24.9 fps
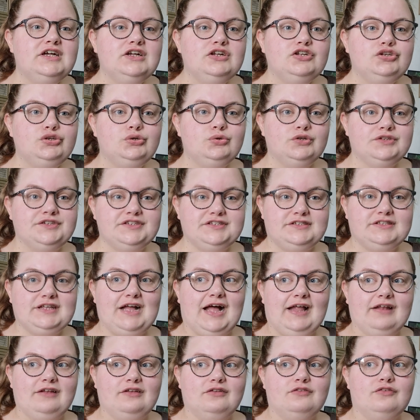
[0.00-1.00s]
to
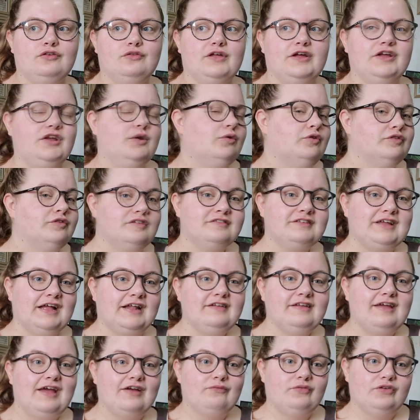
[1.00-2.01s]
understand so that you
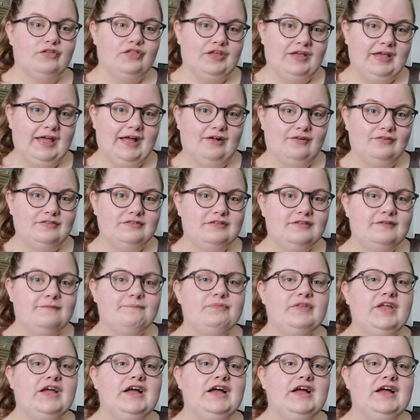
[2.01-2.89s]
understand everything else.